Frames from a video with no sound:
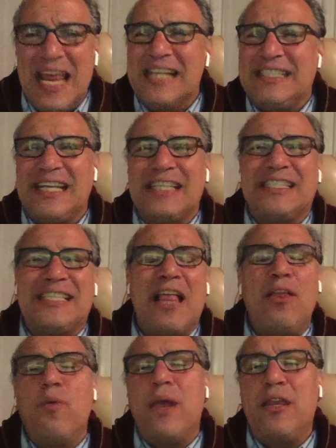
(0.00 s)
is
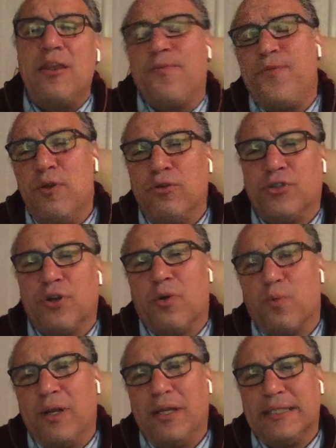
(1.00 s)
accelerating the future in
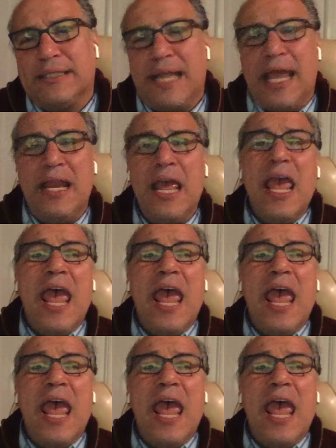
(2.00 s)
real estate